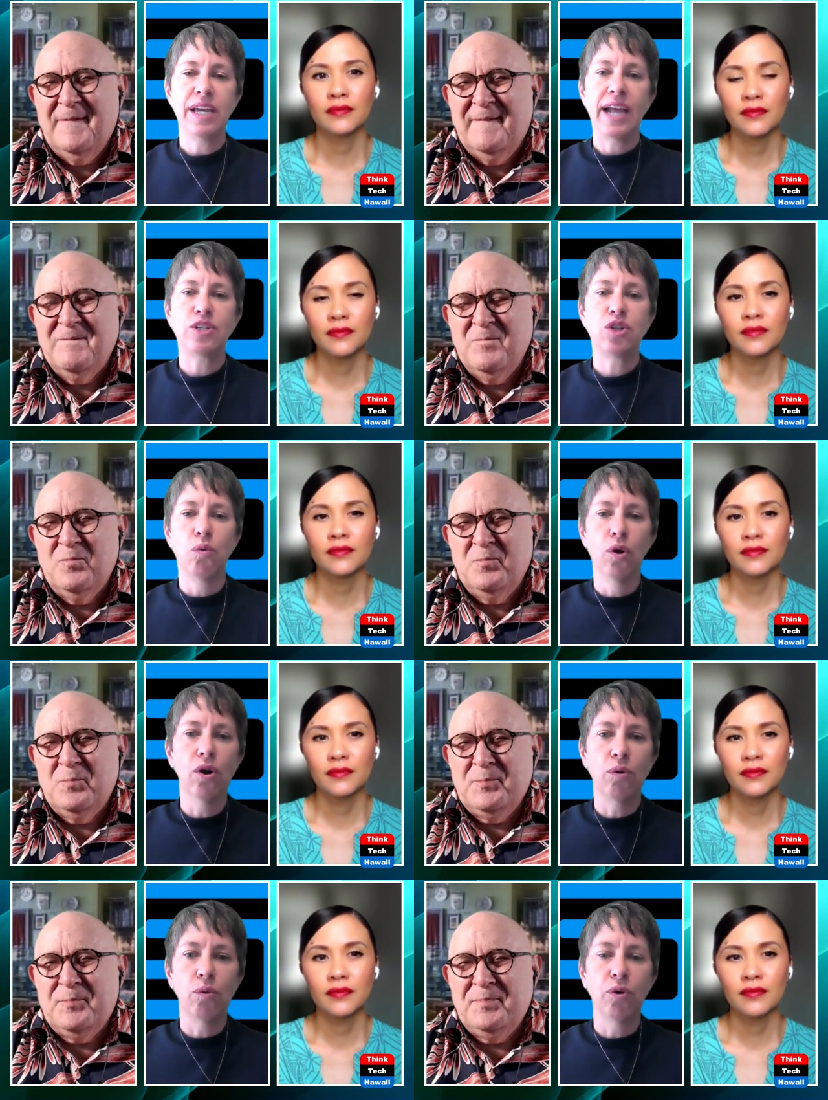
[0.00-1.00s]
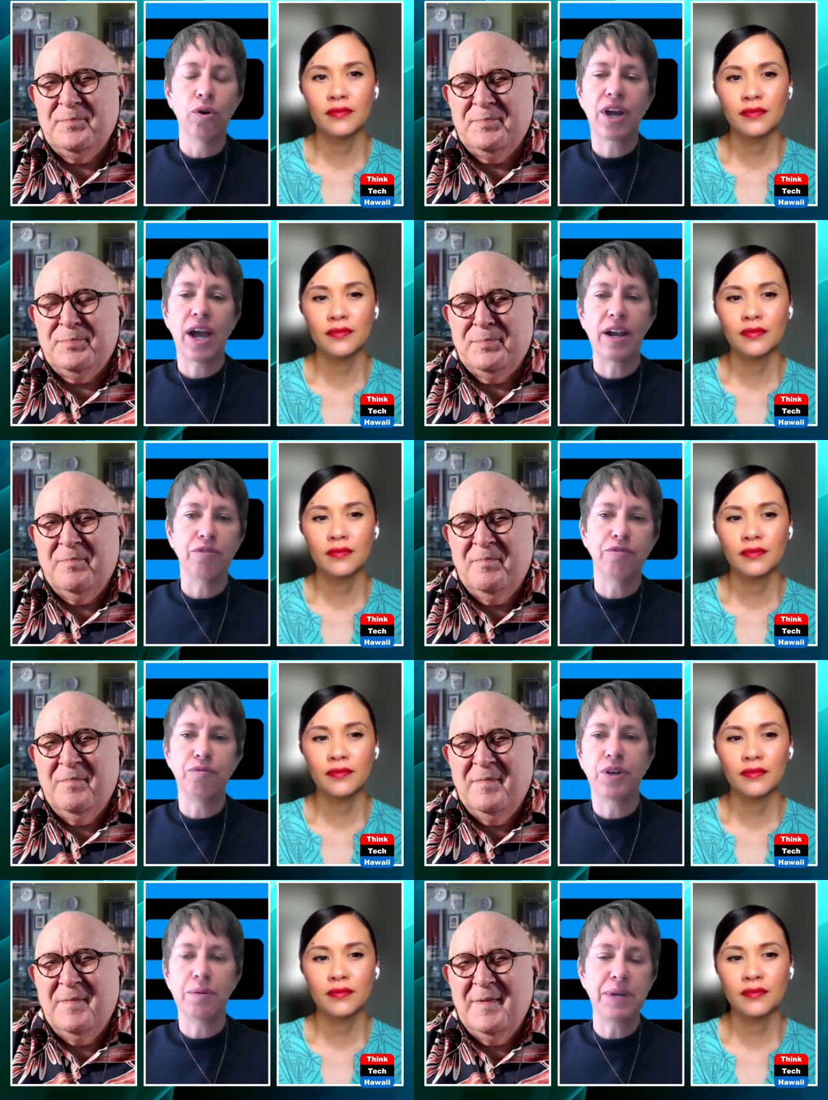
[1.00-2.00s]
Speaker 1: And so we're kind of
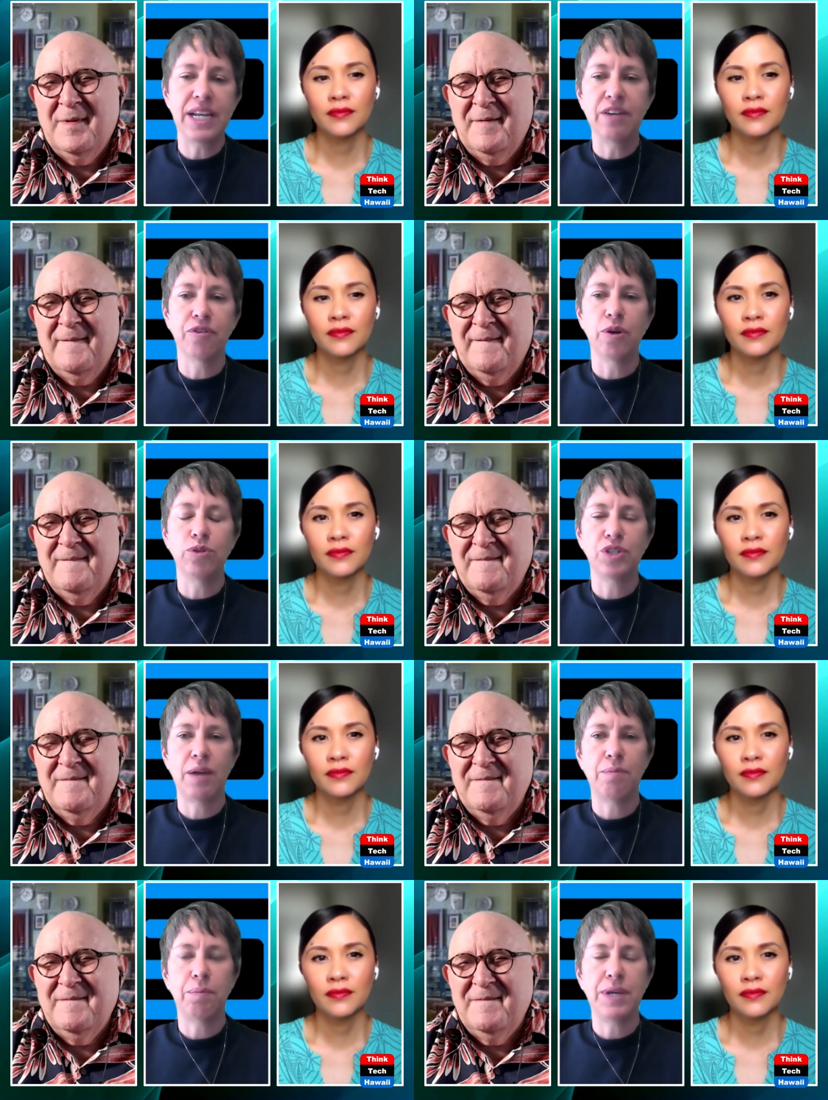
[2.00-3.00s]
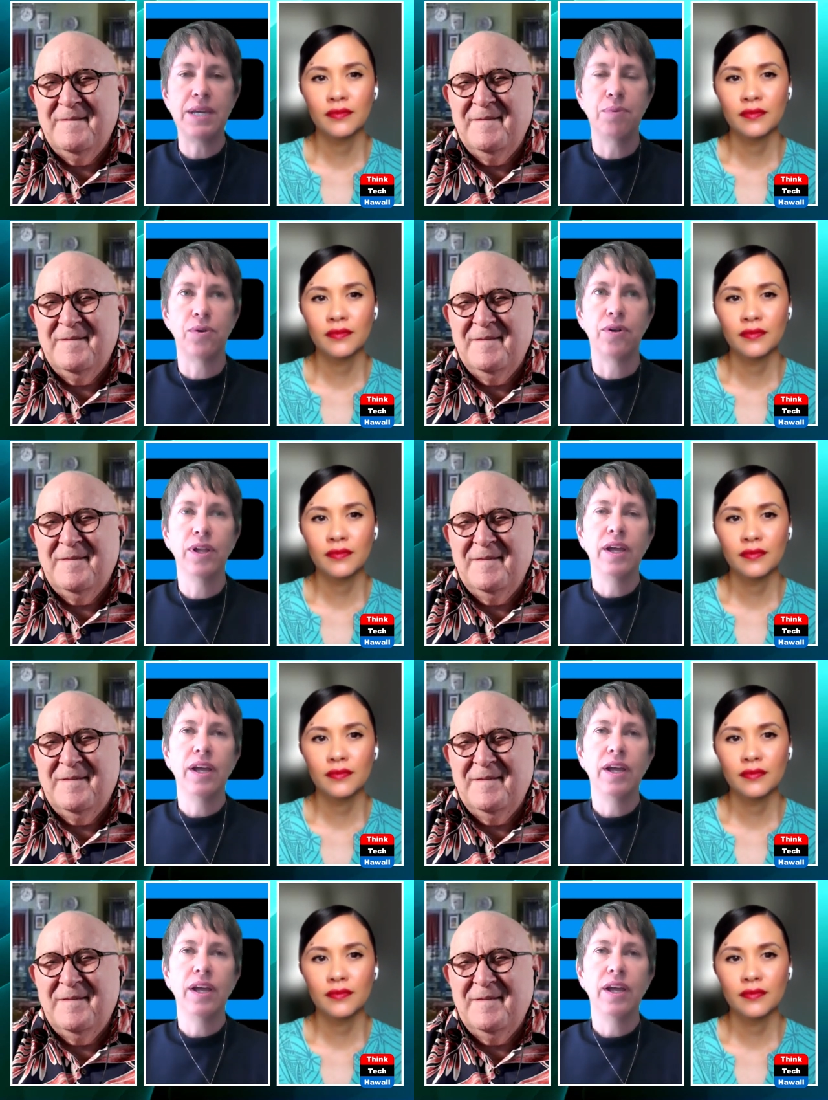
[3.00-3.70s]
competing for those type of people.